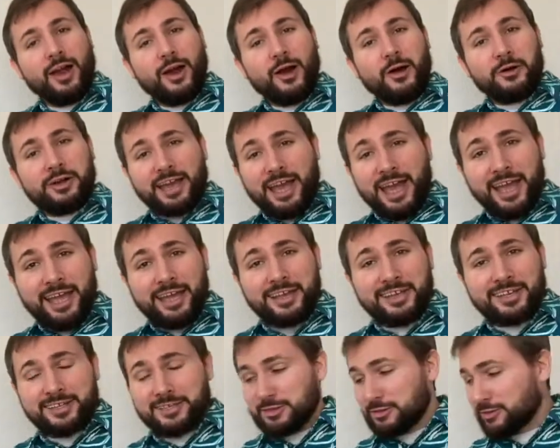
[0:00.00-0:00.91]

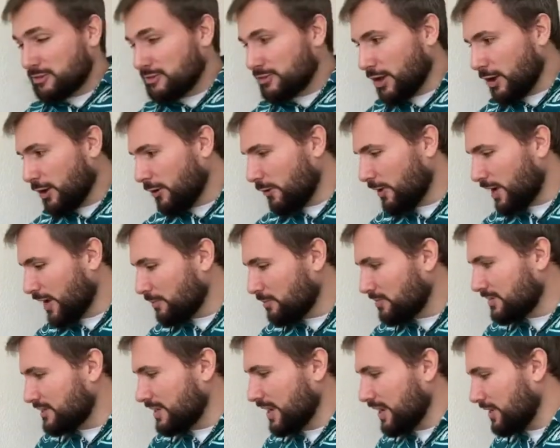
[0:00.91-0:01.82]
Okay, so
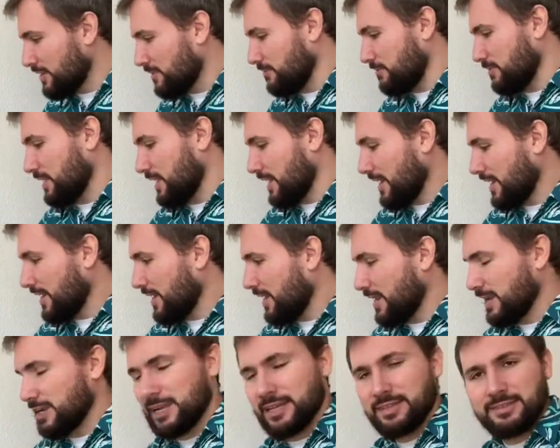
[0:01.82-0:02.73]
I'm done. Uh,
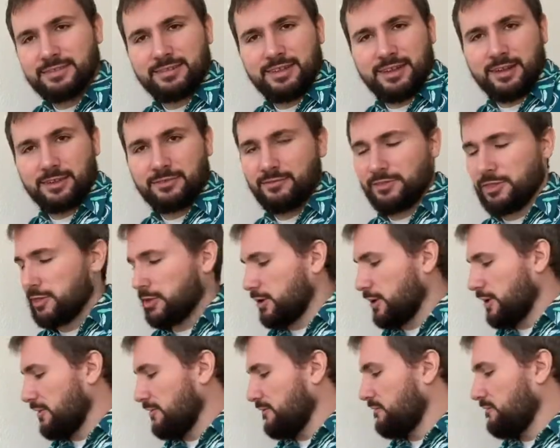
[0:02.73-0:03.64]
let's start with
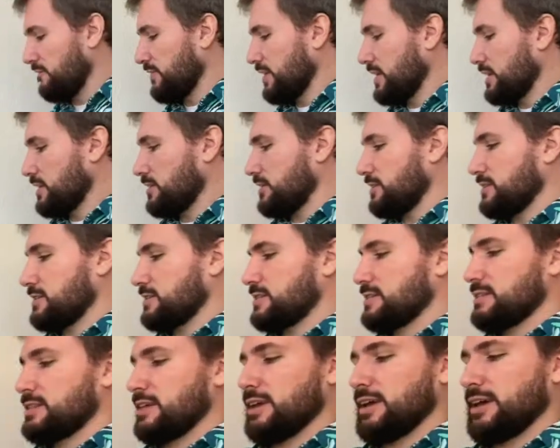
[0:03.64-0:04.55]
the
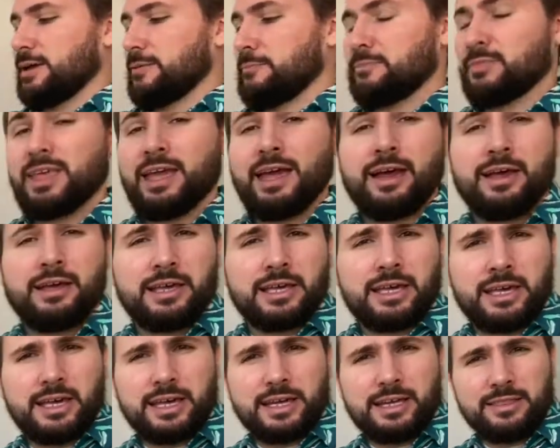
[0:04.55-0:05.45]
ficus. Um,
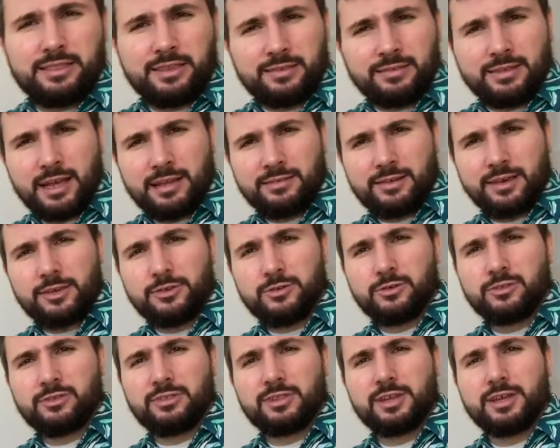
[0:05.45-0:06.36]
in this case, I
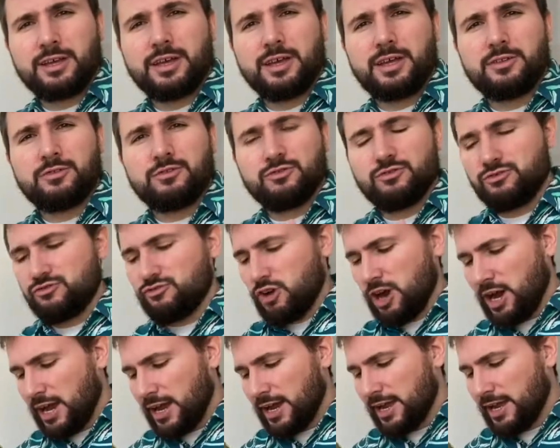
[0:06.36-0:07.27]
used the
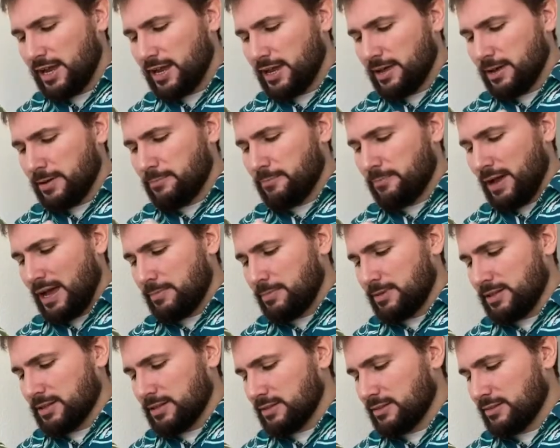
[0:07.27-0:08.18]
dry
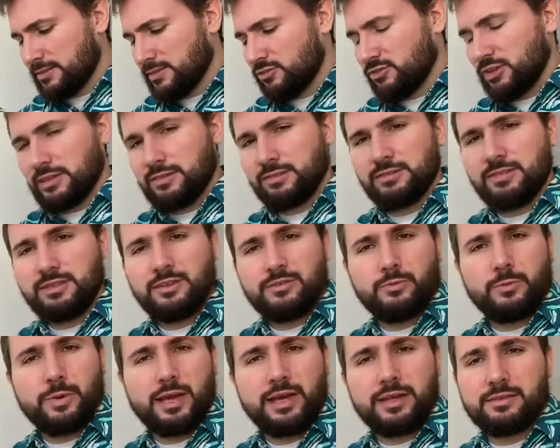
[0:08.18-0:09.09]
pebbles. Just
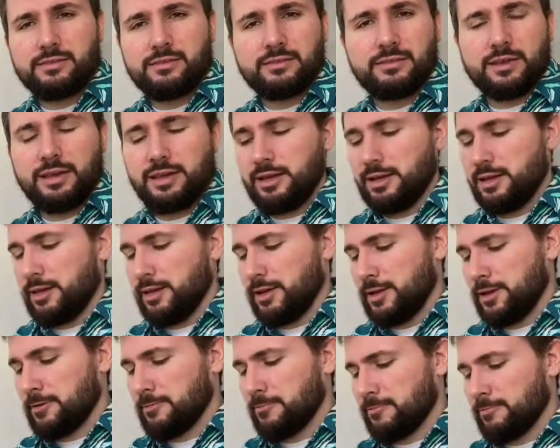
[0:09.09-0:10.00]
this way, it's
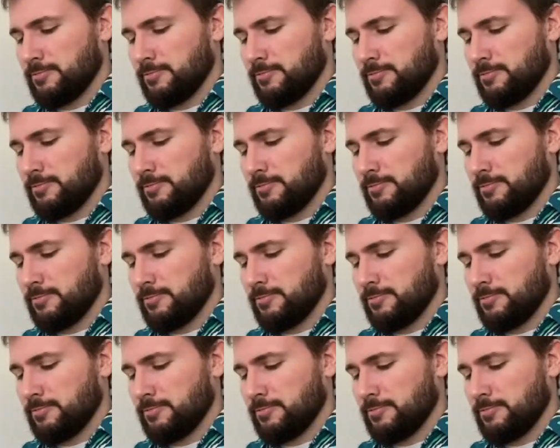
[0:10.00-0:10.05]
uh,